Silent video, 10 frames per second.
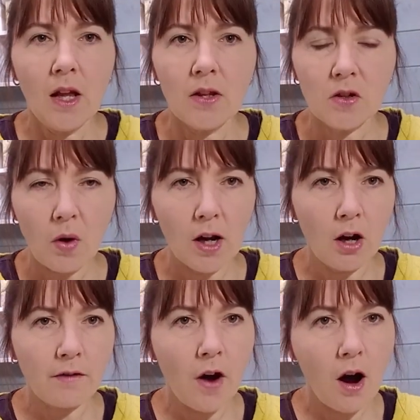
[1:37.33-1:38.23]
There's quite a lot
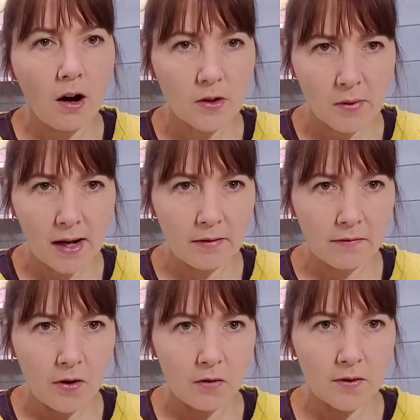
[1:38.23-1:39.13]
of hardware
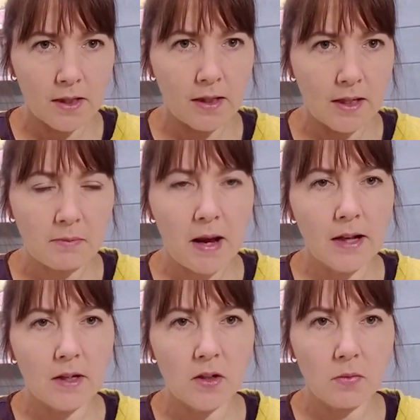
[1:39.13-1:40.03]
involved in this
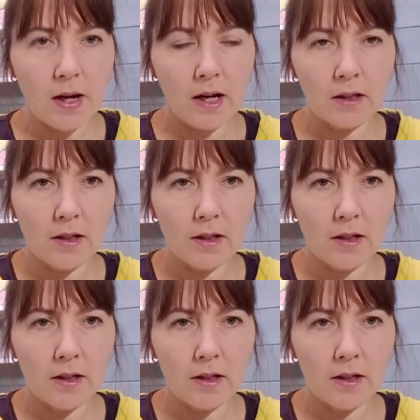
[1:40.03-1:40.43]
pattern as well.